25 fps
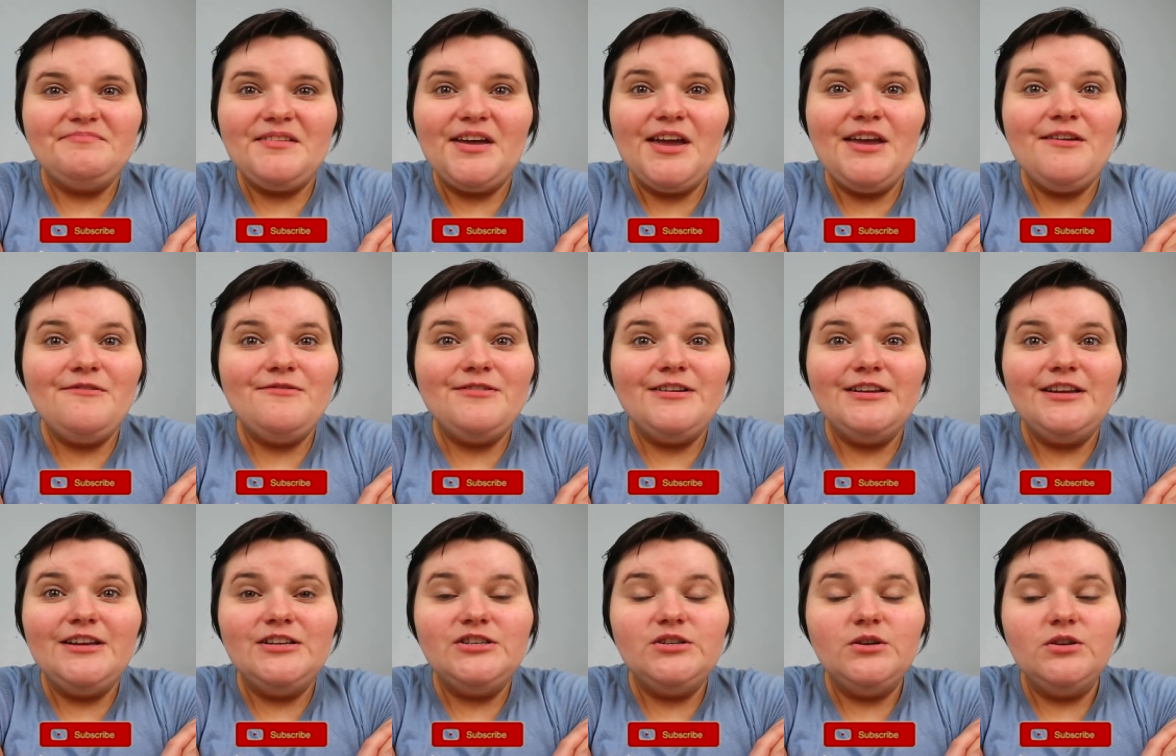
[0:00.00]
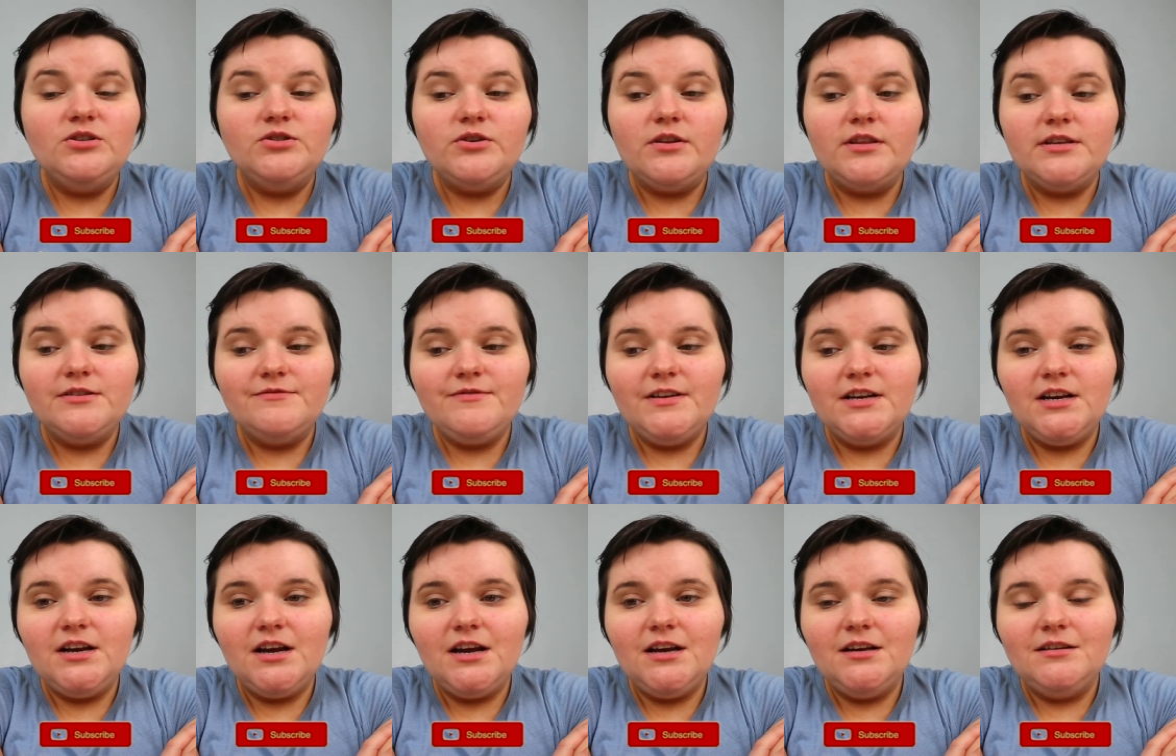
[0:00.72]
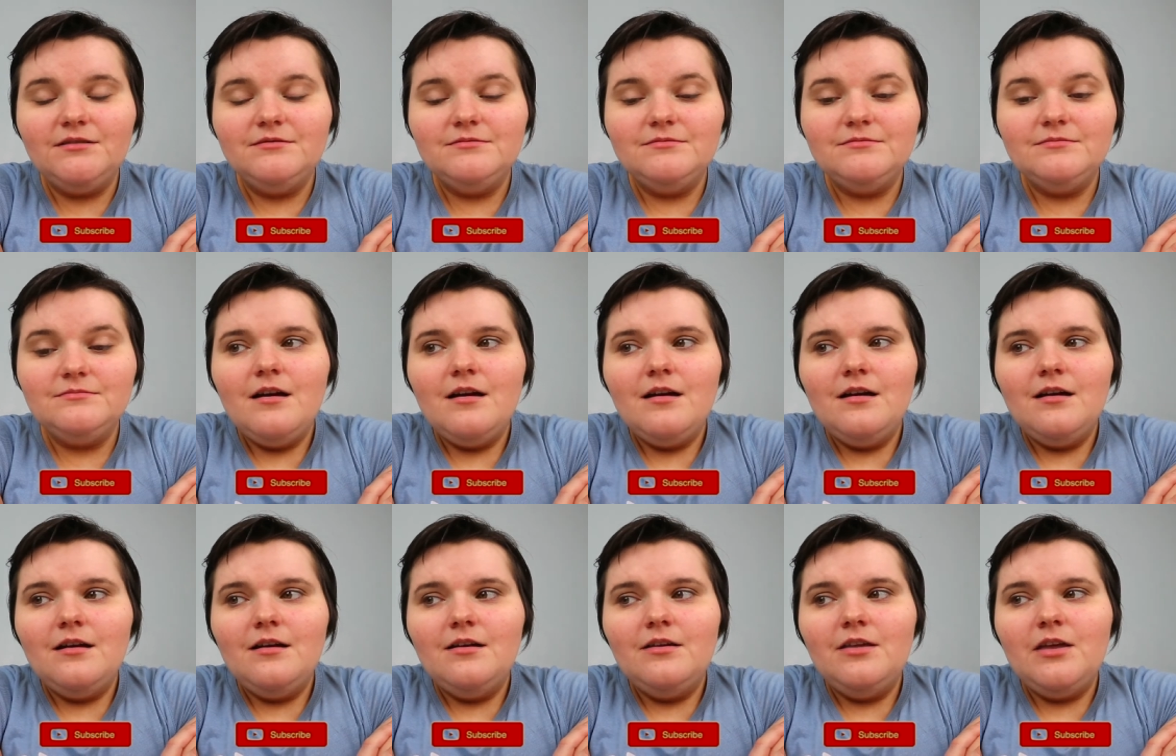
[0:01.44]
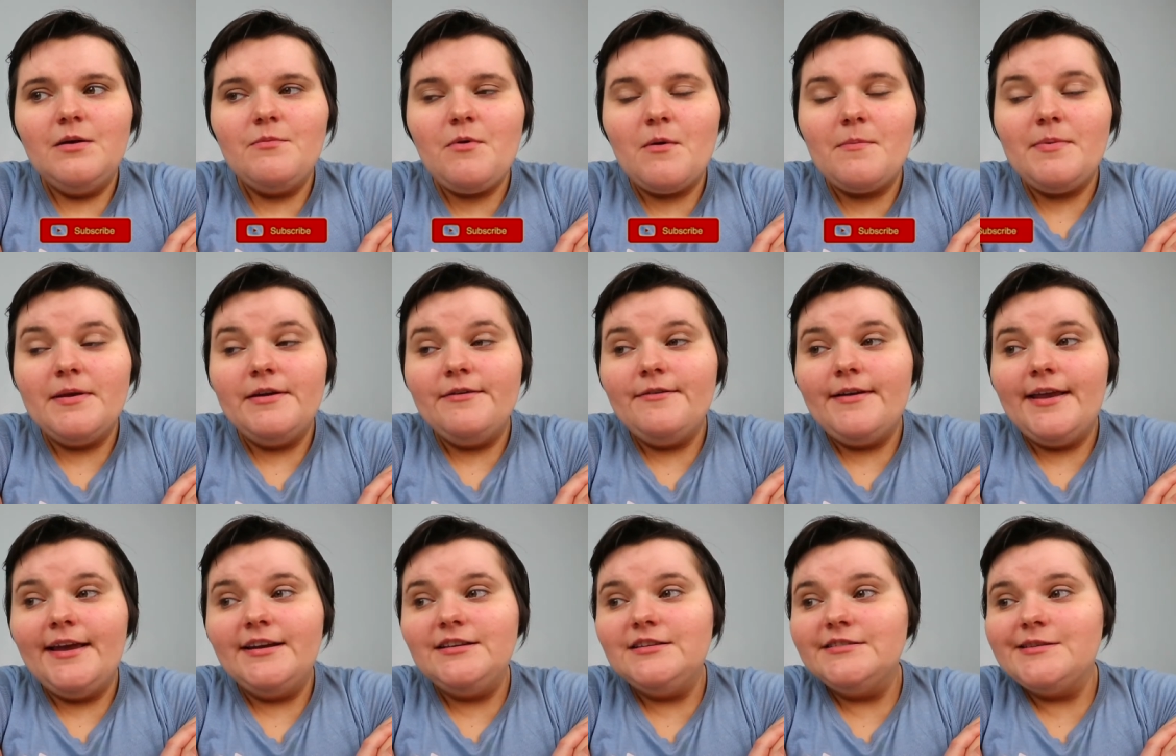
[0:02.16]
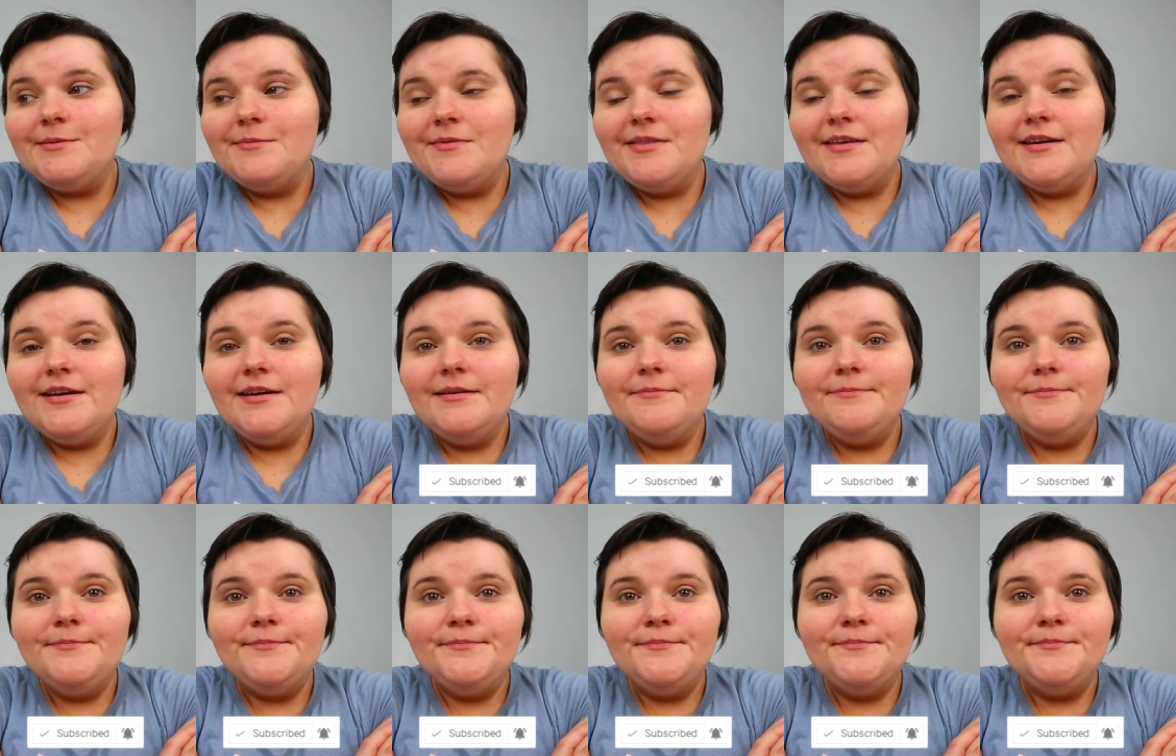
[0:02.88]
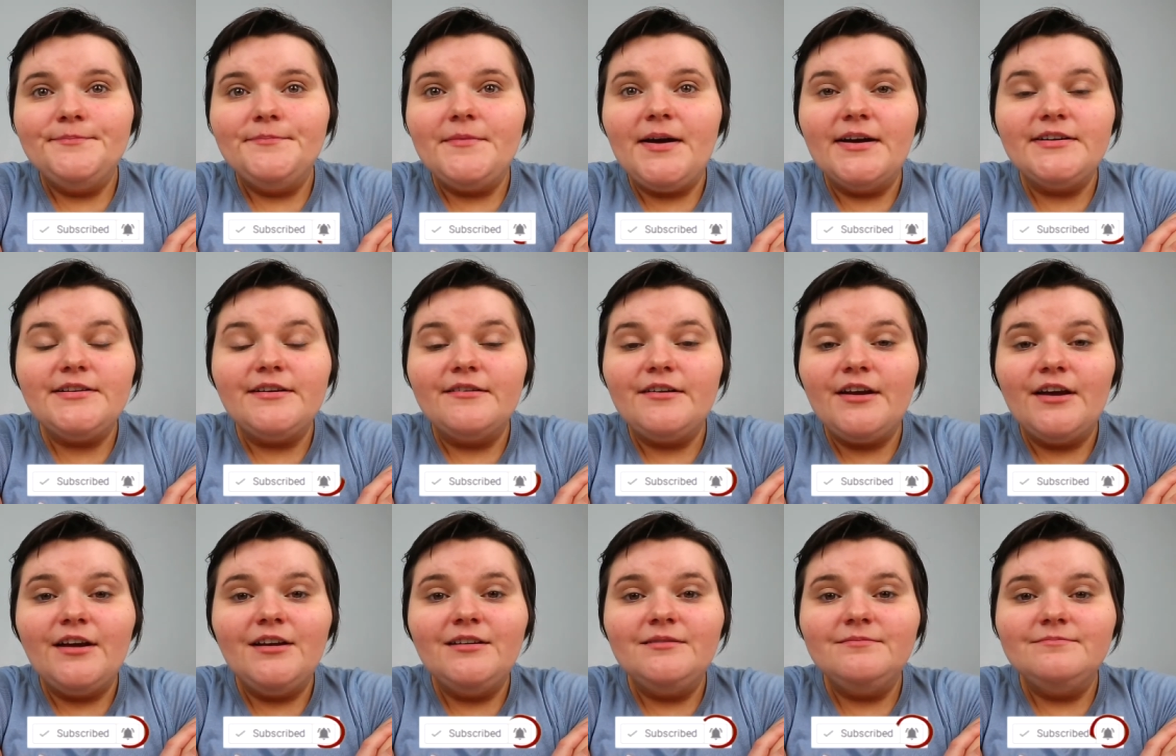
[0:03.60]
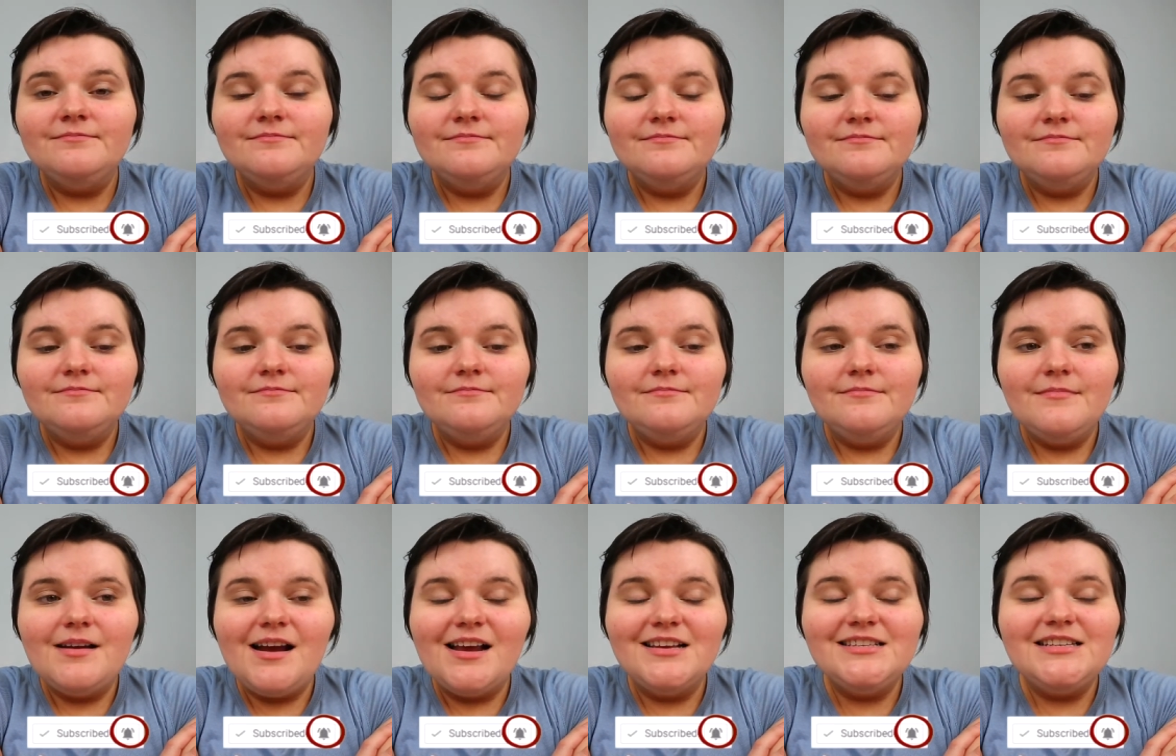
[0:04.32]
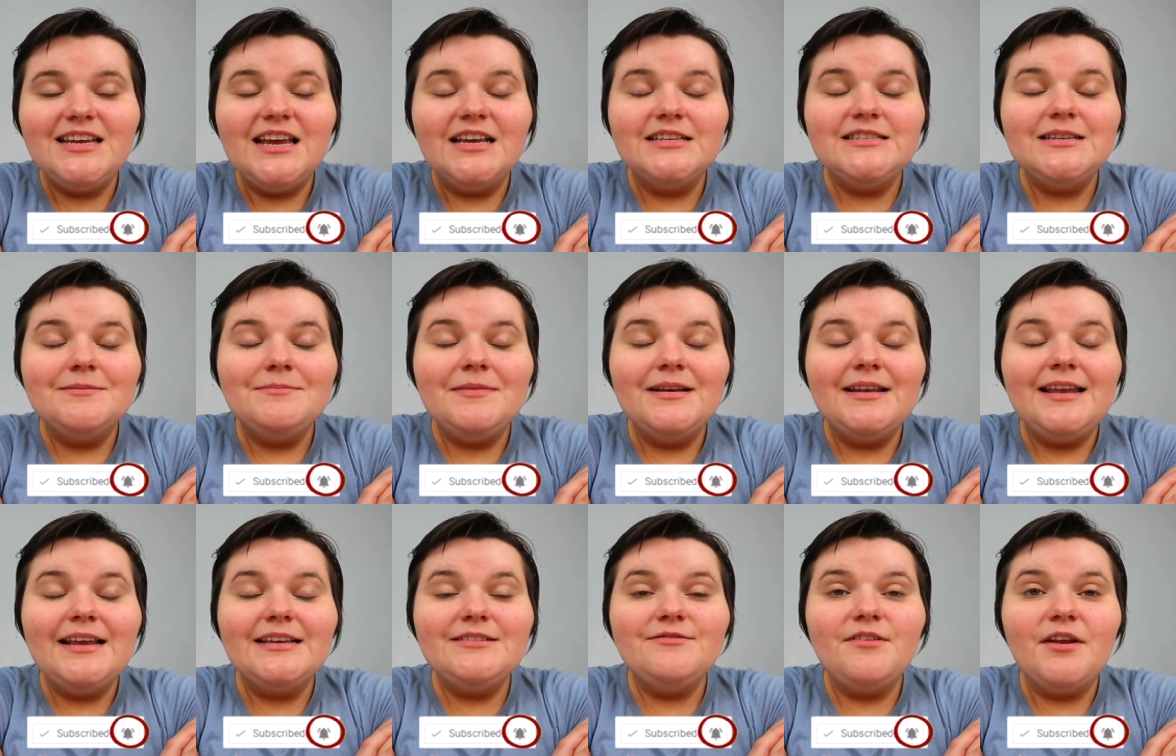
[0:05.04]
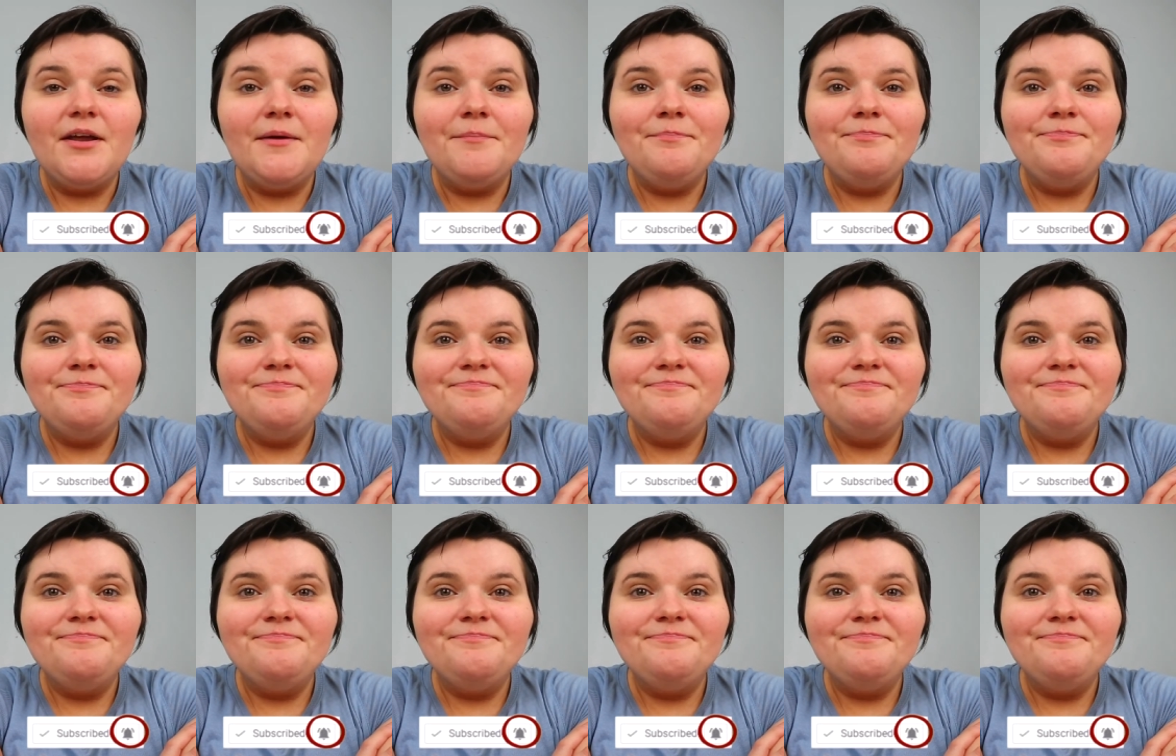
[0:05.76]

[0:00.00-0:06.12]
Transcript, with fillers: Hopefully you do enjoy this video. You probably relate to some of it, I don't know. I'll see you in my next video.